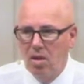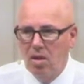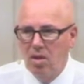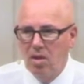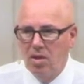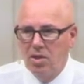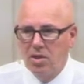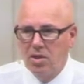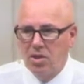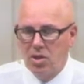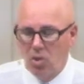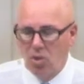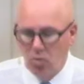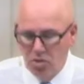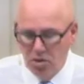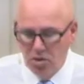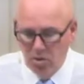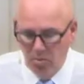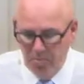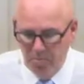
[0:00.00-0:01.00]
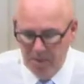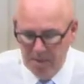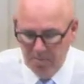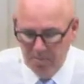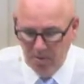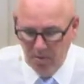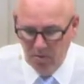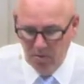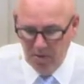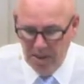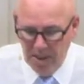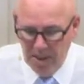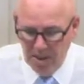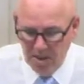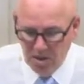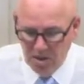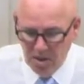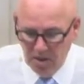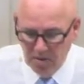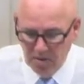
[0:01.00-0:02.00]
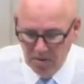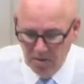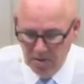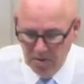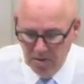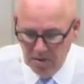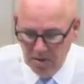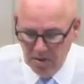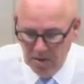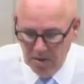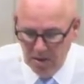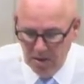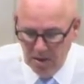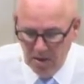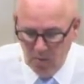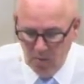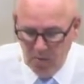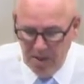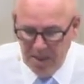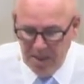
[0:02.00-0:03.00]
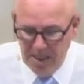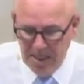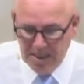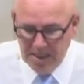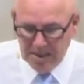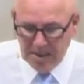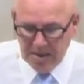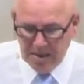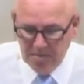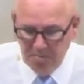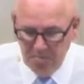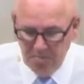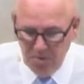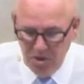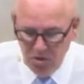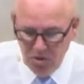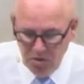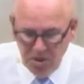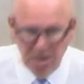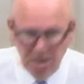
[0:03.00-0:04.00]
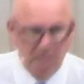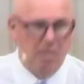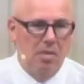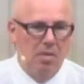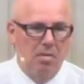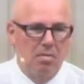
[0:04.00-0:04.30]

Social people who need each other. We need communion,